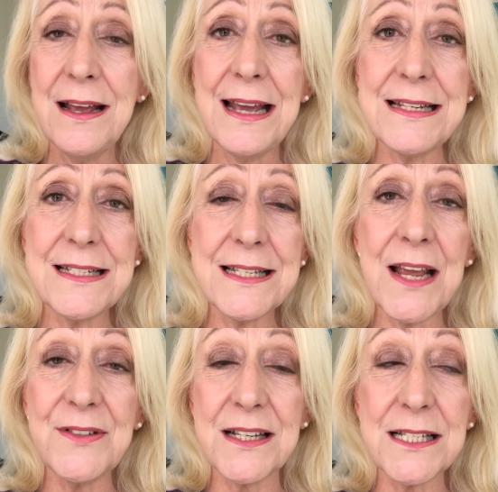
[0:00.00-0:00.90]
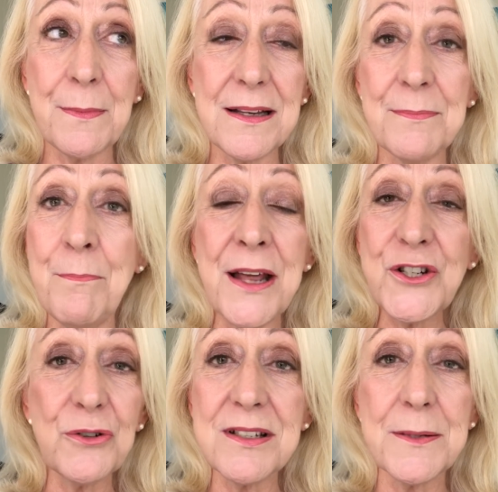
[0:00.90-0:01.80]
It saves us
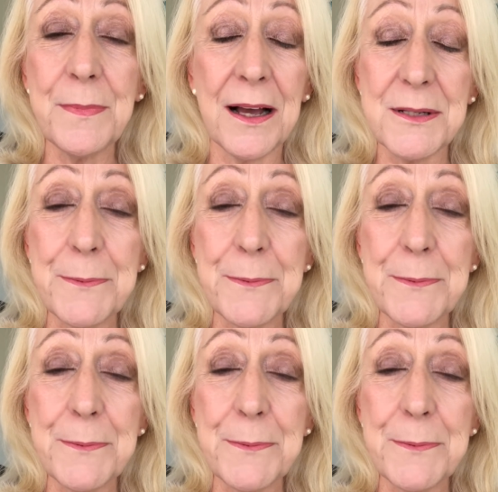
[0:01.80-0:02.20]
mental uh,